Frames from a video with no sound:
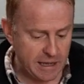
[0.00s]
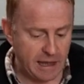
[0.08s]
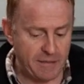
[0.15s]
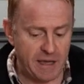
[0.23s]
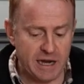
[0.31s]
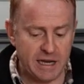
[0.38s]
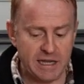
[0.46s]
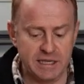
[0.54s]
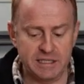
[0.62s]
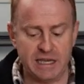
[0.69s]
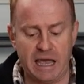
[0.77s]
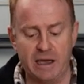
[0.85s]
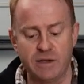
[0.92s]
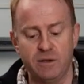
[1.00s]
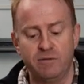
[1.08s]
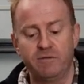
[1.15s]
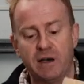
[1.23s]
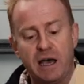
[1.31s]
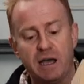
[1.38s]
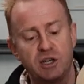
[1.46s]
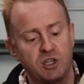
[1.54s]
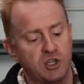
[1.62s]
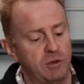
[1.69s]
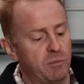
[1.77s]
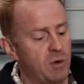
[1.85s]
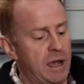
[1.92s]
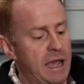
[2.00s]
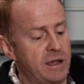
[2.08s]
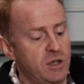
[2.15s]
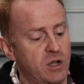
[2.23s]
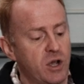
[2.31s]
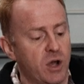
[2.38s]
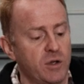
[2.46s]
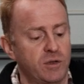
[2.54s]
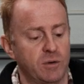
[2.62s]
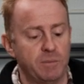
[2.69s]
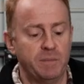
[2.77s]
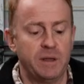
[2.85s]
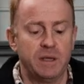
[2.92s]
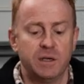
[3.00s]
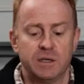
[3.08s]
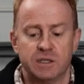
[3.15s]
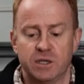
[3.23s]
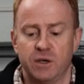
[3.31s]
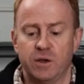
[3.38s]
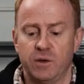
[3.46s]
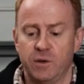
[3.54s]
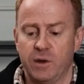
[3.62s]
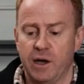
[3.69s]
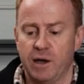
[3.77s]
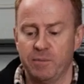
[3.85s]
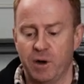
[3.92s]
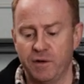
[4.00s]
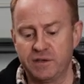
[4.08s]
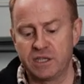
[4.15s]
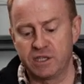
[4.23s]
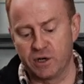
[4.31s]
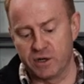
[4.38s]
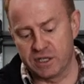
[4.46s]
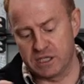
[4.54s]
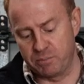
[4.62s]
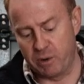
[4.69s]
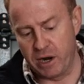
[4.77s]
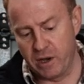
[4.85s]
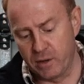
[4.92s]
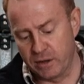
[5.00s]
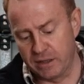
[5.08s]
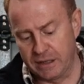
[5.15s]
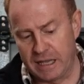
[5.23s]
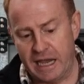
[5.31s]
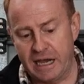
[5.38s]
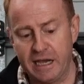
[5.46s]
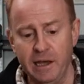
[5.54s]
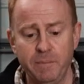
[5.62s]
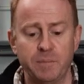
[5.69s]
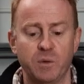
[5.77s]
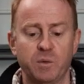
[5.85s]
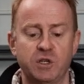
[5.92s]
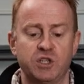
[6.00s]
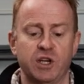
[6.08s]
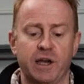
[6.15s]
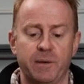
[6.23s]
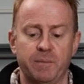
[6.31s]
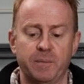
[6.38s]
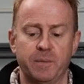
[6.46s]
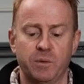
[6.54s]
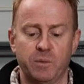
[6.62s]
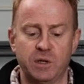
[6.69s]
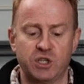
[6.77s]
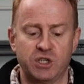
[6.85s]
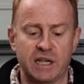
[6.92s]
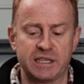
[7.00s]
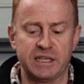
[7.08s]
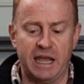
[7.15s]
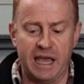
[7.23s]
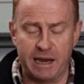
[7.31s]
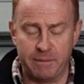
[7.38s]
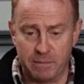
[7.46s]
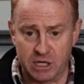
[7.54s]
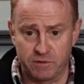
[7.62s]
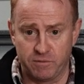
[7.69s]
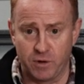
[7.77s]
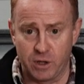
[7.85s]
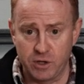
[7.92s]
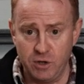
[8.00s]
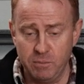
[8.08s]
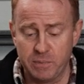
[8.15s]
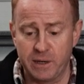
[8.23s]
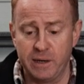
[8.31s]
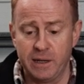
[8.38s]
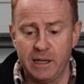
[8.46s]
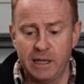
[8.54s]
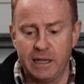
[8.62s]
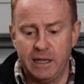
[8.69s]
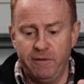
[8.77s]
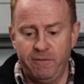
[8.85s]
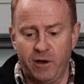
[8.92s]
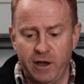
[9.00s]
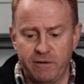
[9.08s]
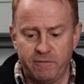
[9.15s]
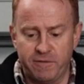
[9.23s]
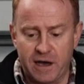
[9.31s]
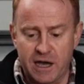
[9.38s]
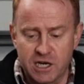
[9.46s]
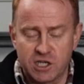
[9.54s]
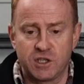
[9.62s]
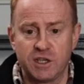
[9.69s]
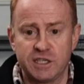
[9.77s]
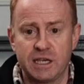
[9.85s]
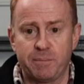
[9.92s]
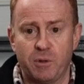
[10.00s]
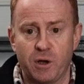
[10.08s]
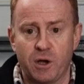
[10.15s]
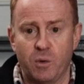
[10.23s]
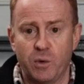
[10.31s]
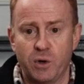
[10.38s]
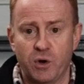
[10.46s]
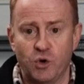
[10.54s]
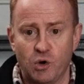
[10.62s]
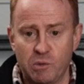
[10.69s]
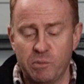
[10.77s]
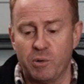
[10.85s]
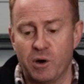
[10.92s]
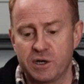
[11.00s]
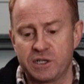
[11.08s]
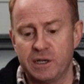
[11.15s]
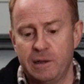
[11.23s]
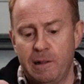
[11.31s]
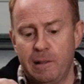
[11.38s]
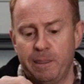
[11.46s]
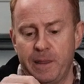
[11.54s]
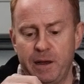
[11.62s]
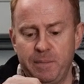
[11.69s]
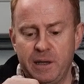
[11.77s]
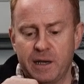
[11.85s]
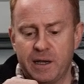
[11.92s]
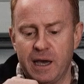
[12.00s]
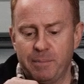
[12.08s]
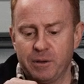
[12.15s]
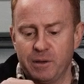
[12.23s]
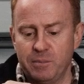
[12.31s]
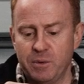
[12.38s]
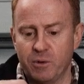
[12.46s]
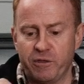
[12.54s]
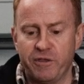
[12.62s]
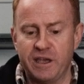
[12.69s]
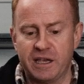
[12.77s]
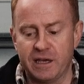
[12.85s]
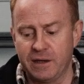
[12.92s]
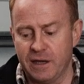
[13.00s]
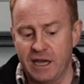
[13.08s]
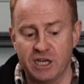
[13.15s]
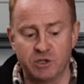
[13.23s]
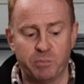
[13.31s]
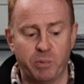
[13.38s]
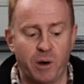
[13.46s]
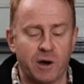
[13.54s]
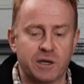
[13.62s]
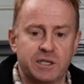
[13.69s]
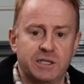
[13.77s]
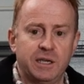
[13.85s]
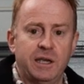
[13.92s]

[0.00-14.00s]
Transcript: And that is how you varnish them or how you coat them. So I've just got a spray on lacquer, which doesn't add much volume. But if I varnish these up like I would a normal box, they'd be a couple of mil thicker each box.